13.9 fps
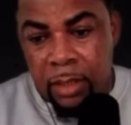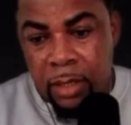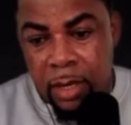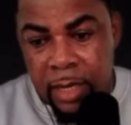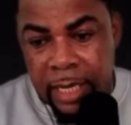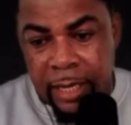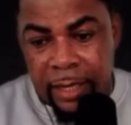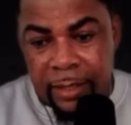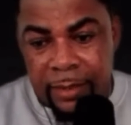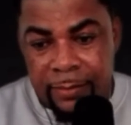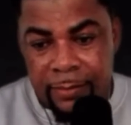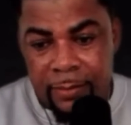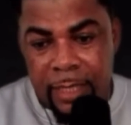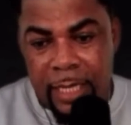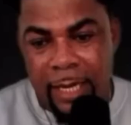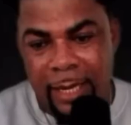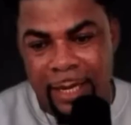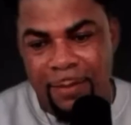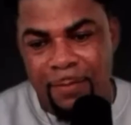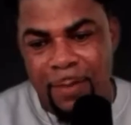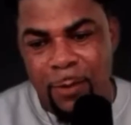okay
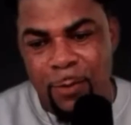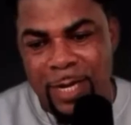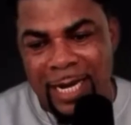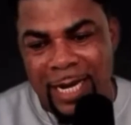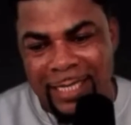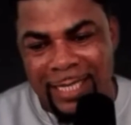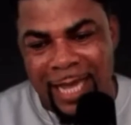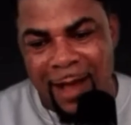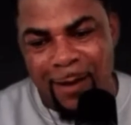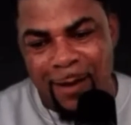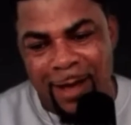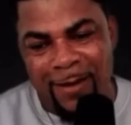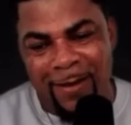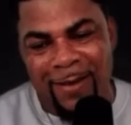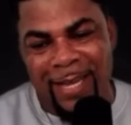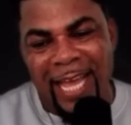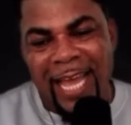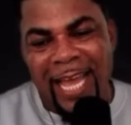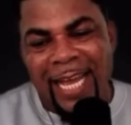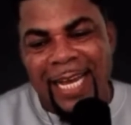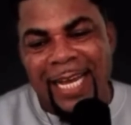my own Grace akwa
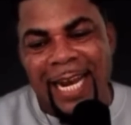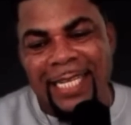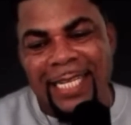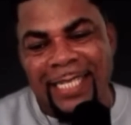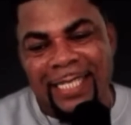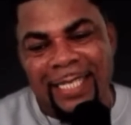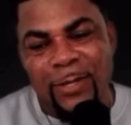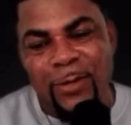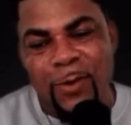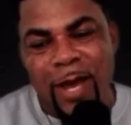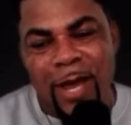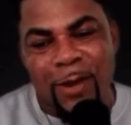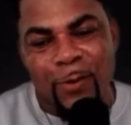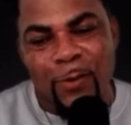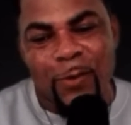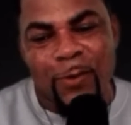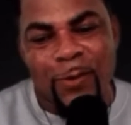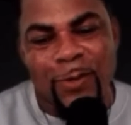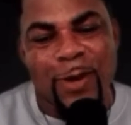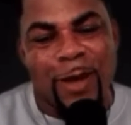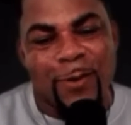Grace is you and
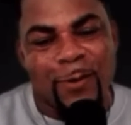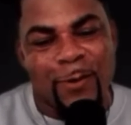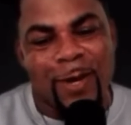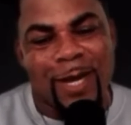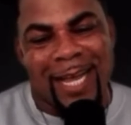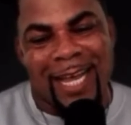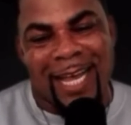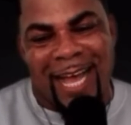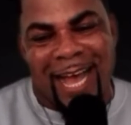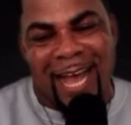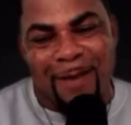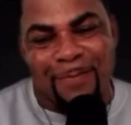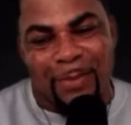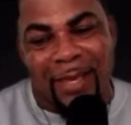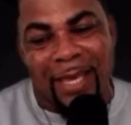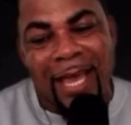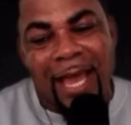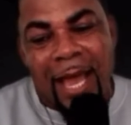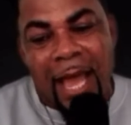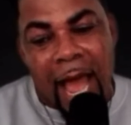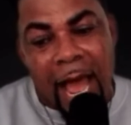who happy
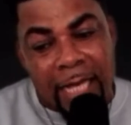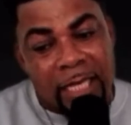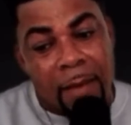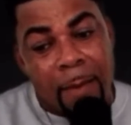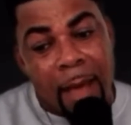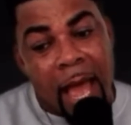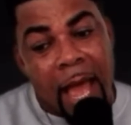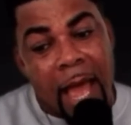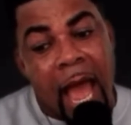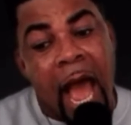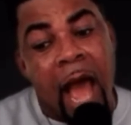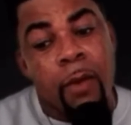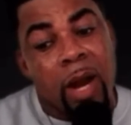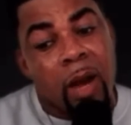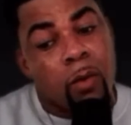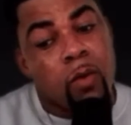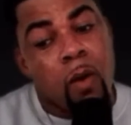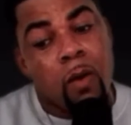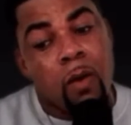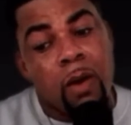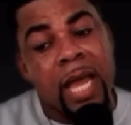asama
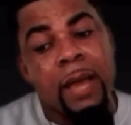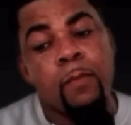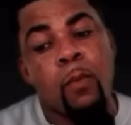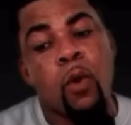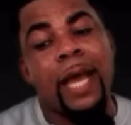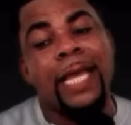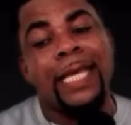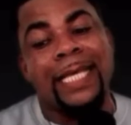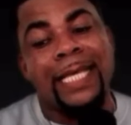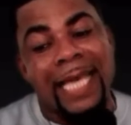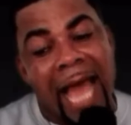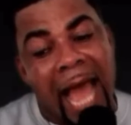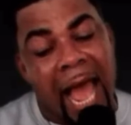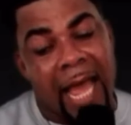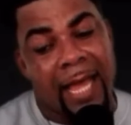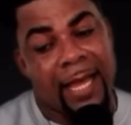arewo emu aya